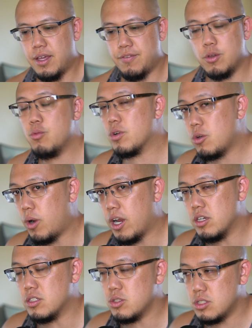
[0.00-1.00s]
if you
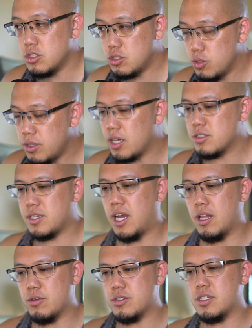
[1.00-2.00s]
required 2,000
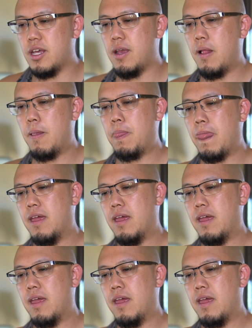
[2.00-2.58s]
calories a day